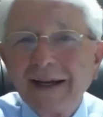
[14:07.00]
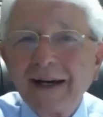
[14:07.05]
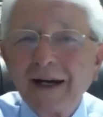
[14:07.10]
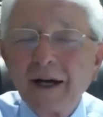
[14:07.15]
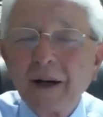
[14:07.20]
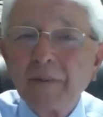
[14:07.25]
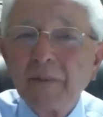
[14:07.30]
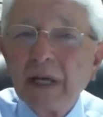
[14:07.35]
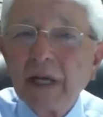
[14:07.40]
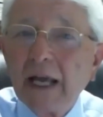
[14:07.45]

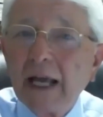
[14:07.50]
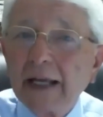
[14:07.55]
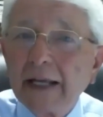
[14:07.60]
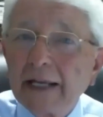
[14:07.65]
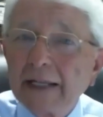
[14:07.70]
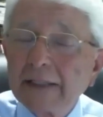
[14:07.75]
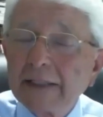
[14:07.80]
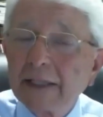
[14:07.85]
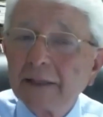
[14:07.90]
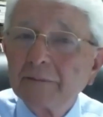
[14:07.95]
And
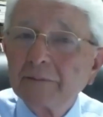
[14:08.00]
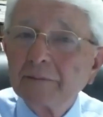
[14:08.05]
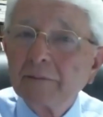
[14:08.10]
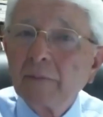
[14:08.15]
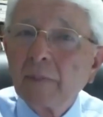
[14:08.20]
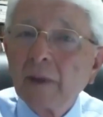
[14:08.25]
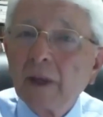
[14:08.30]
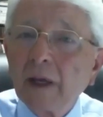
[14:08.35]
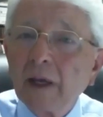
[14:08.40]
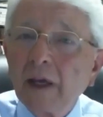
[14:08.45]
I said,
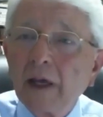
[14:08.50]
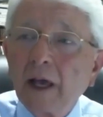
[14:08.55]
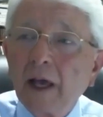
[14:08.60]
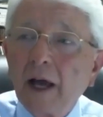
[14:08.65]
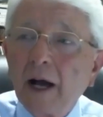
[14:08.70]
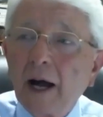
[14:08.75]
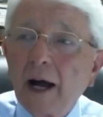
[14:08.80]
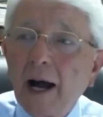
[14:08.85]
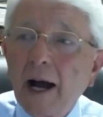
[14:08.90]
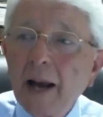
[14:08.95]

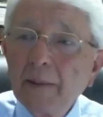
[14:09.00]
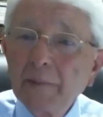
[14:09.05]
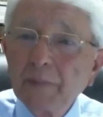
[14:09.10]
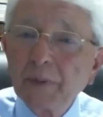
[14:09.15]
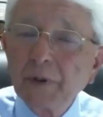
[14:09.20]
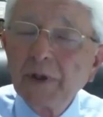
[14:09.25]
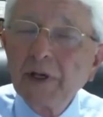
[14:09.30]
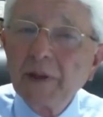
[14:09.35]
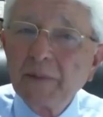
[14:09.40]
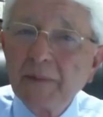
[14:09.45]
I'm
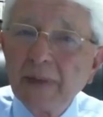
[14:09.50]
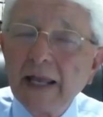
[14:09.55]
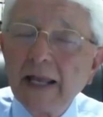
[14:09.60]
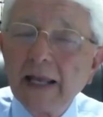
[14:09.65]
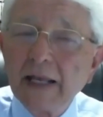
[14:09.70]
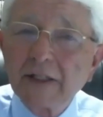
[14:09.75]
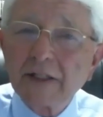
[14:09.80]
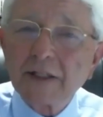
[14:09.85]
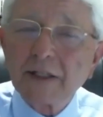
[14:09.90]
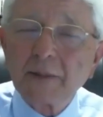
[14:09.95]
pretty
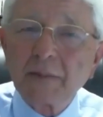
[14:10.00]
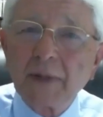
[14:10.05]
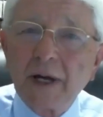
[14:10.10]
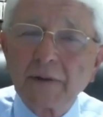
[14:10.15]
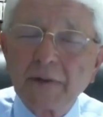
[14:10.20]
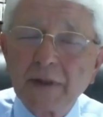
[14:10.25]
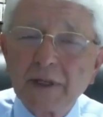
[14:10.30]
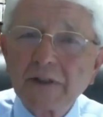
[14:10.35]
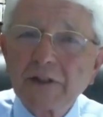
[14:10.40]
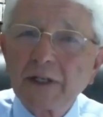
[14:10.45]
amazed
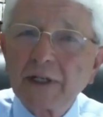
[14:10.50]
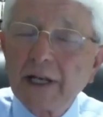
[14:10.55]
about this.